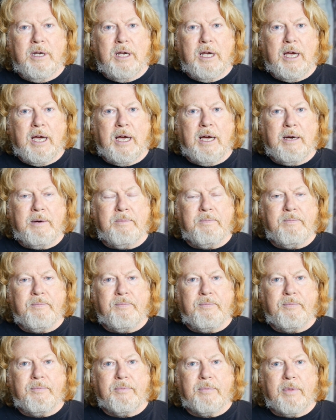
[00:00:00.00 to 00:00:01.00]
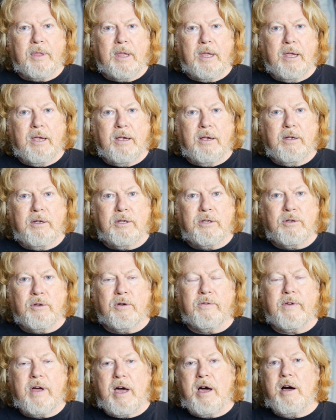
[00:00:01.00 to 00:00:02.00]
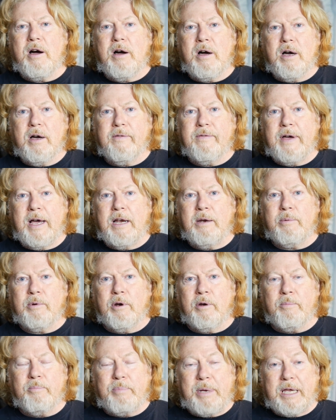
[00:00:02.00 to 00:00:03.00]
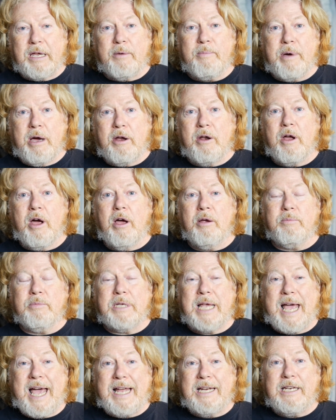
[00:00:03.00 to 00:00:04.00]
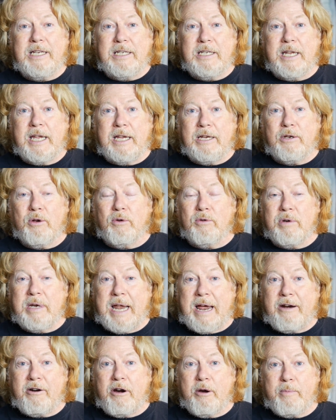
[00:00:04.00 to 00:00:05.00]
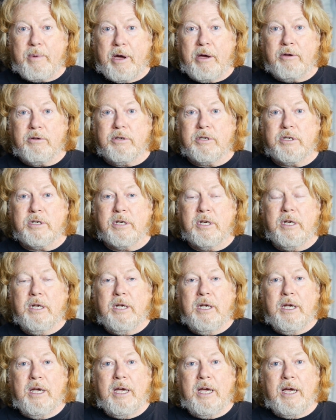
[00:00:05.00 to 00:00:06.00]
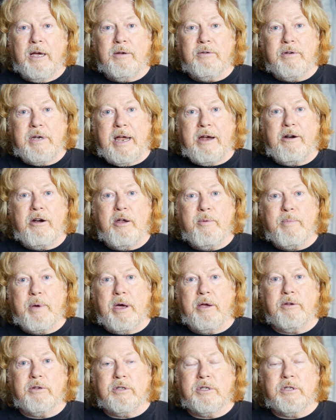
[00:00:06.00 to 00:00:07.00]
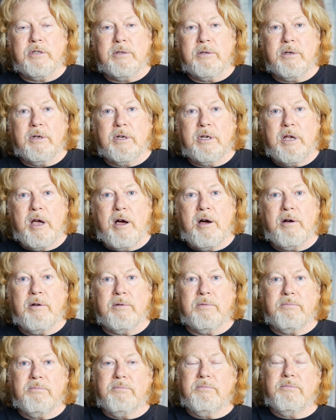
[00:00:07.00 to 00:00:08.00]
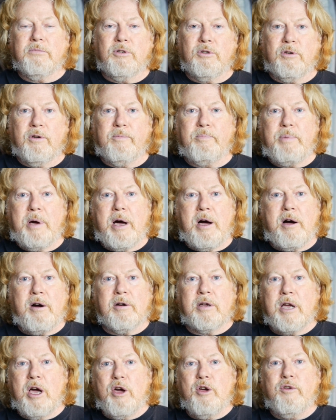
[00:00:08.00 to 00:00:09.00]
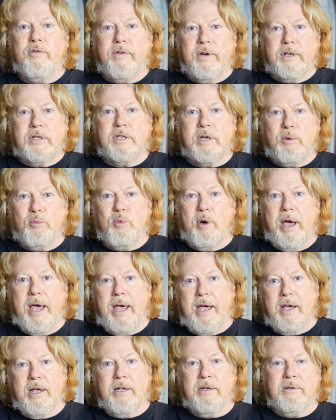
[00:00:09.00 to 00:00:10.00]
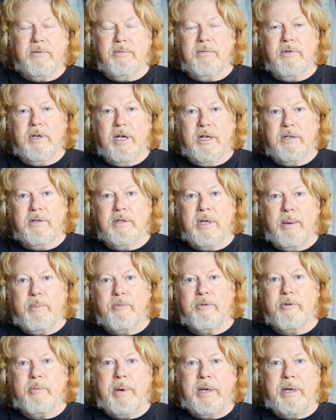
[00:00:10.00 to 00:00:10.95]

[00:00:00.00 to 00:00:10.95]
sort of are available on bigger motorhomes and indeed on narrow boats. Narrow boats can't sort of park over somewhere and dump from